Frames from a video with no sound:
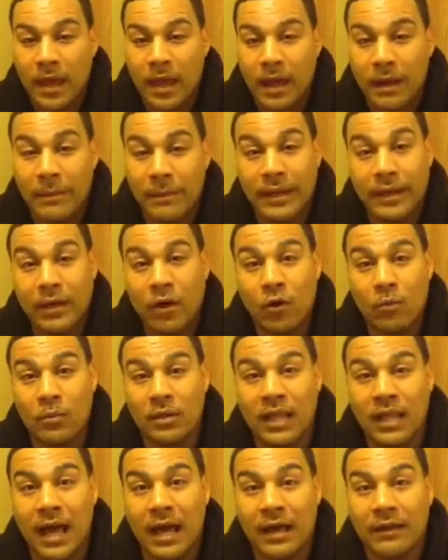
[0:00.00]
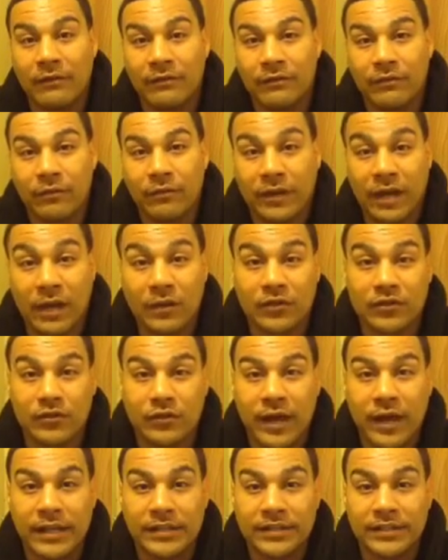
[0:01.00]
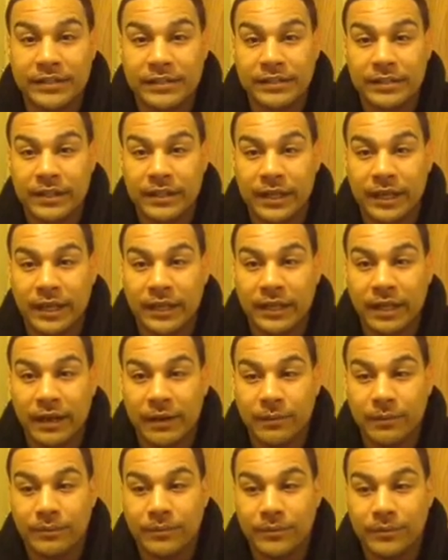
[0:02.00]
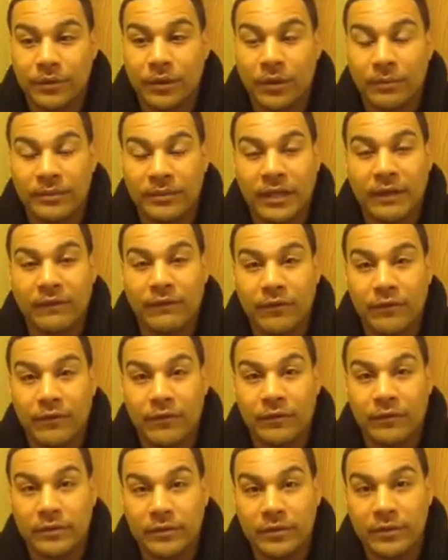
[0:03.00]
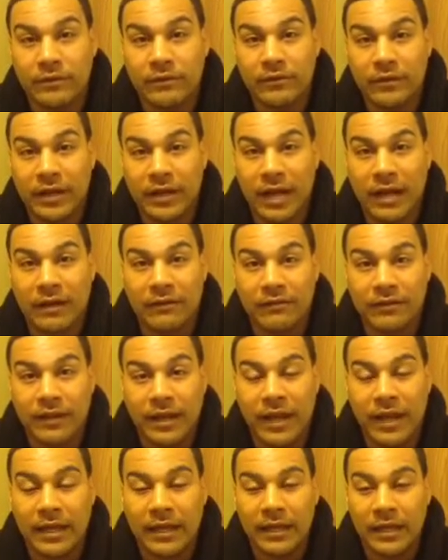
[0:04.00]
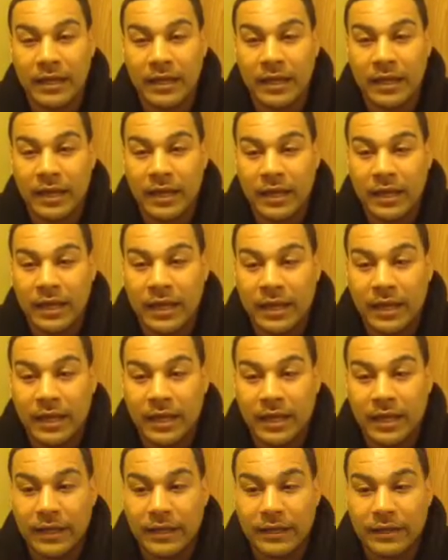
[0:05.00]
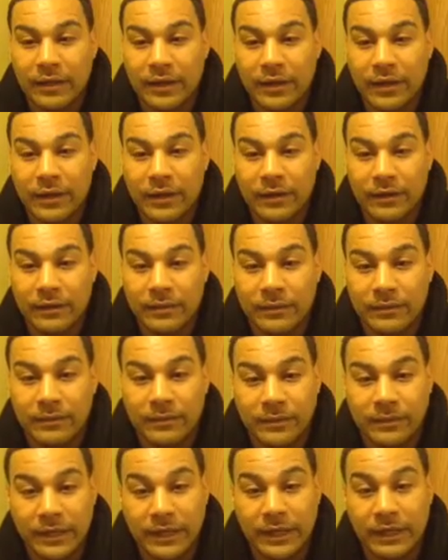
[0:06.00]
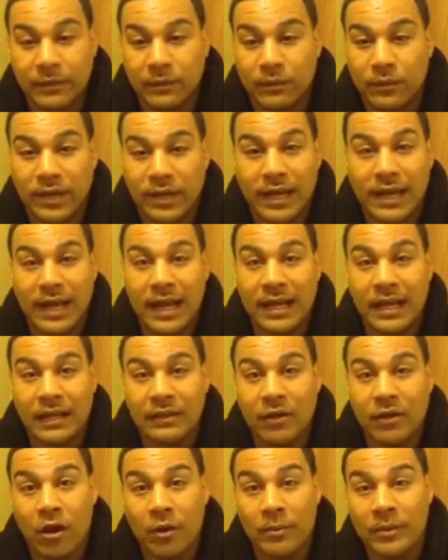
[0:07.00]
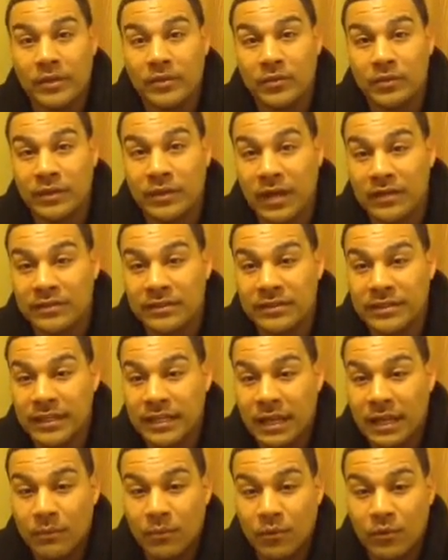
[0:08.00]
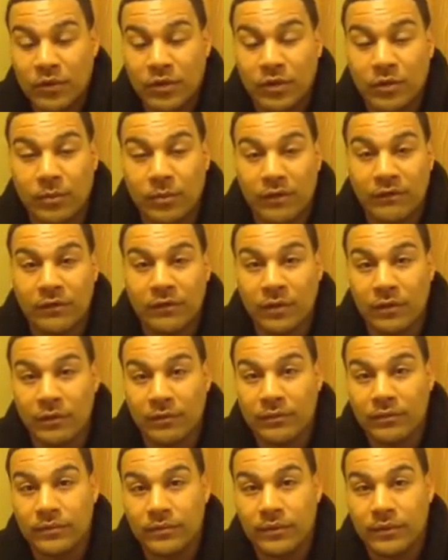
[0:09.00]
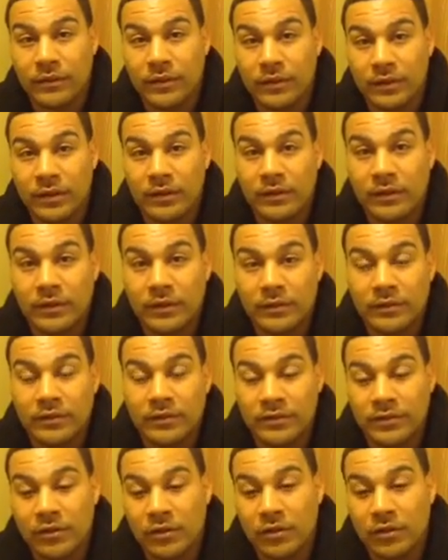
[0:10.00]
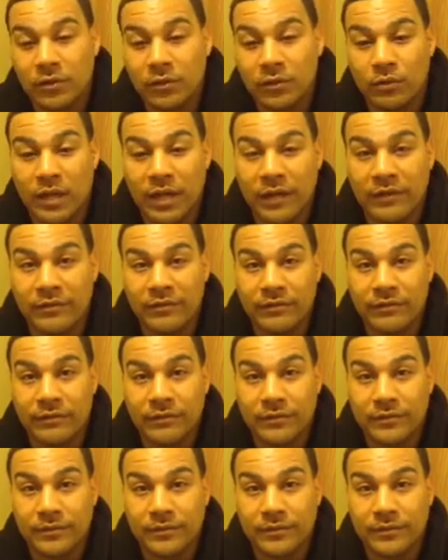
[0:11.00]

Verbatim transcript: I made it home alive without a scratch. And, um, you know, I'm thankful, you know, for God for that. And, uh, and when I got out the army in 2010, I moved here to Buffalo to start a new life.